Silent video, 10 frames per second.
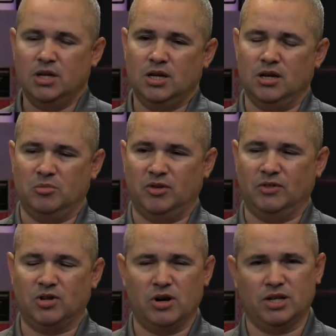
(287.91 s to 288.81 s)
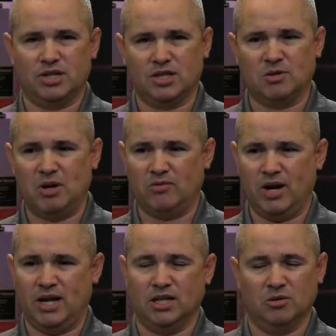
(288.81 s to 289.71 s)
but if you target a system at
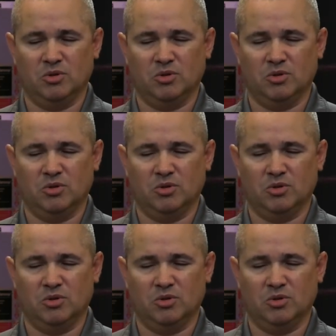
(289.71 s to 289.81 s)
random,